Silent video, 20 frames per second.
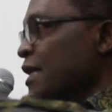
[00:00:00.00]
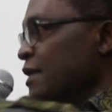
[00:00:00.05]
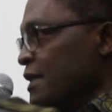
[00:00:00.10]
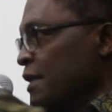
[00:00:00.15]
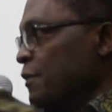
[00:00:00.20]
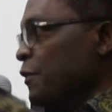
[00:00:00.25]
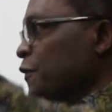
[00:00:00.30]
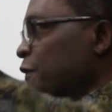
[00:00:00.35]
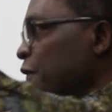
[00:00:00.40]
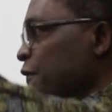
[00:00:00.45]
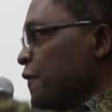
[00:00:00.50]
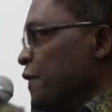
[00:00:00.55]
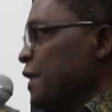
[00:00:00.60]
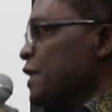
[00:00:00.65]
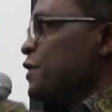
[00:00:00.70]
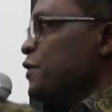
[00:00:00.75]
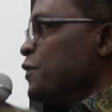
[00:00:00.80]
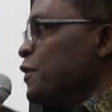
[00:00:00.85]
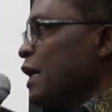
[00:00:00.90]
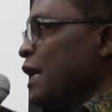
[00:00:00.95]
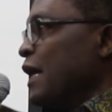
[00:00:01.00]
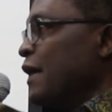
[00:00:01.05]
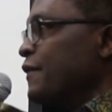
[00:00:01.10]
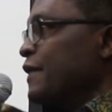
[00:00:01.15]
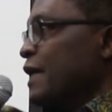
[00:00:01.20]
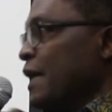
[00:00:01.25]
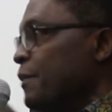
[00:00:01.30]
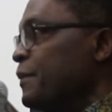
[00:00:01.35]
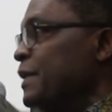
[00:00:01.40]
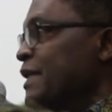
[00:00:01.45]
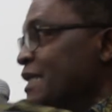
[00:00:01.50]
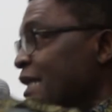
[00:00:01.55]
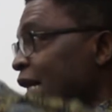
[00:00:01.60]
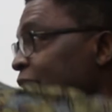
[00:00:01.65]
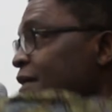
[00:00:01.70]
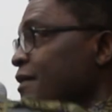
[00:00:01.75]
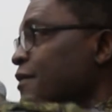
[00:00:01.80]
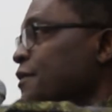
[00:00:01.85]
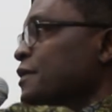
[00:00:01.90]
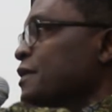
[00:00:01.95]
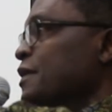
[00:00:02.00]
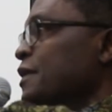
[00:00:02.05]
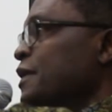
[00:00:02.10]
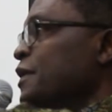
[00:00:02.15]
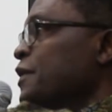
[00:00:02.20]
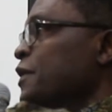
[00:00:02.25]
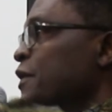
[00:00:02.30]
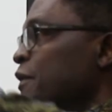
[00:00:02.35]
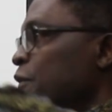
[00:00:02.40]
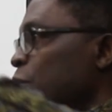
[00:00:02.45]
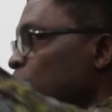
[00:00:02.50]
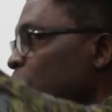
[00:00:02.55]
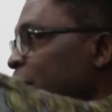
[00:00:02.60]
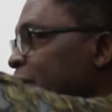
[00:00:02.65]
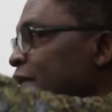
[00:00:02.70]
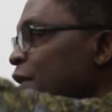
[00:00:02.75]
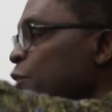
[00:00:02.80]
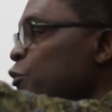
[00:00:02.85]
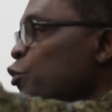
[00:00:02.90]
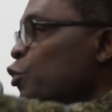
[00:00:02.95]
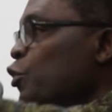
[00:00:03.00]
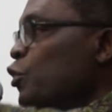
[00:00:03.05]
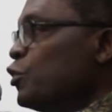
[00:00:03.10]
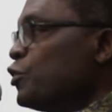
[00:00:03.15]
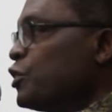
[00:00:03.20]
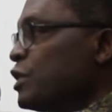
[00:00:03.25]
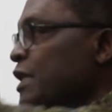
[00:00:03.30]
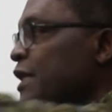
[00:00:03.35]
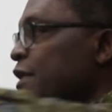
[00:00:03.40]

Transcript: Some of the fears you have can be tackled when the rules